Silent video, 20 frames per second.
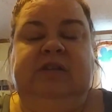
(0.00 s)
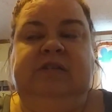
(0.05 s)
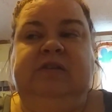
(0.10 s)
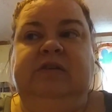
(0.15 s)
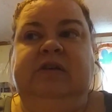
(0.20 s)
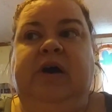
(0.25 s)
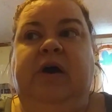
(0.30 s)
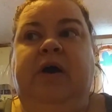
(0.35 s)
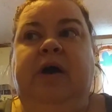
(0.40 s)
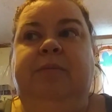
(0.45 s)
So
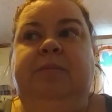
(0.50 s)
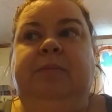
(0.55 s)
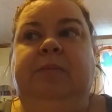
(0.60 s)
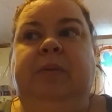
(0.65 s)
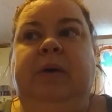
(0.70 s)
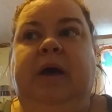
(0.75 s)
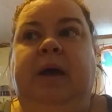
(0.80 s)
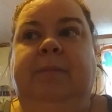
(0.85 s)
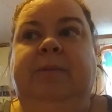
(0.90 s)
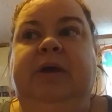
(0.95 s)
now I'm
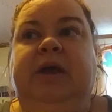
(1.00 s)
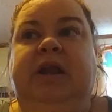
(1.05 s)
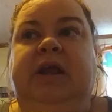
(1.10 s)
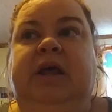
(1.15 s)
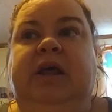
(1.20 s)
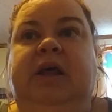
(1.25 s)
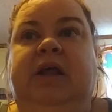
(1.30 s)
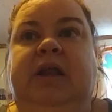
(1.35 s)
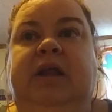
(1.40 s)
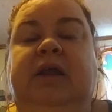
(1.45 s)
I'm
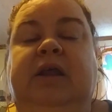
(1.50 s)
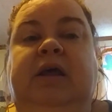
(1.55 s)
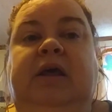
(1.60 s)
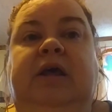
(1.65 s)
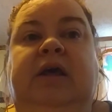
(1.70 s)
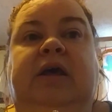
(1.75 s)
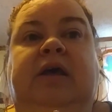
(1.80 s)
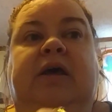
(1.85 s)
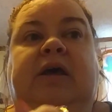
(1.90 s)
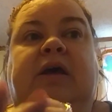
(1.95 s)
gonna
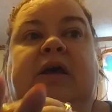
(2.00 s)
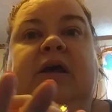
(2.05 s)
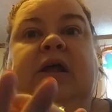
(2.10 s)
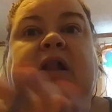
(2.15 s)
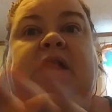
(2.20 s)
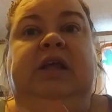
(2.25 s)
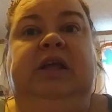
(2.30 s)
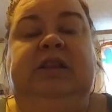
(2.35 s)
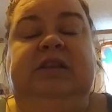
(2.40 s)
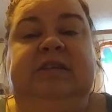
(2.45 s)

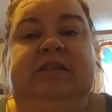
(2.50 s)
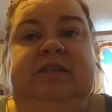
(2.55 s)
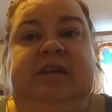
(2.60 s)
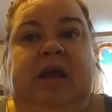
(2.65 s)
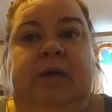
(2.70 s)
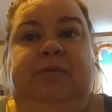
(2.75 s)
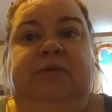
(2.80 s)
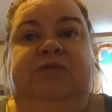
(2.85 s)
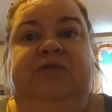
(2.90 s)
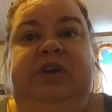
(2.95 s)
clean this
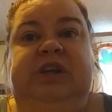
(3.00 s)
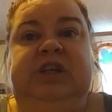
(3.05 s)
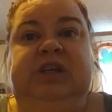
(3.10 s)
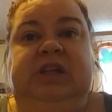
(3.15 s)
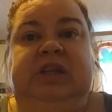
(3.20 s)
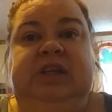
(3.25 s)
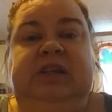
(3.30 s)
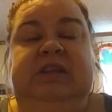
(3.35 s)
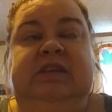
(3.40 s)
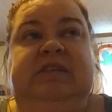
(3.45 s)
table, finish
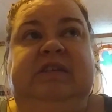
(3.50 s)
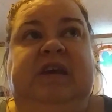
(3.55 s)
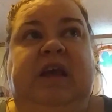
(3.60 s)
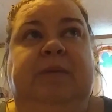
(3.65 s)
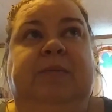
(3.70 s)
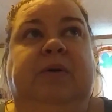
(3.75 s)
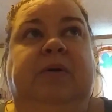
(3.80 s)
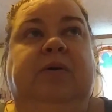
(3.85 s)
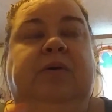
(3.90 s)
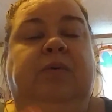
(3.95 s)
cleaning this
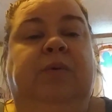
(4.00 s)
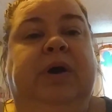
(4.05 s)
table.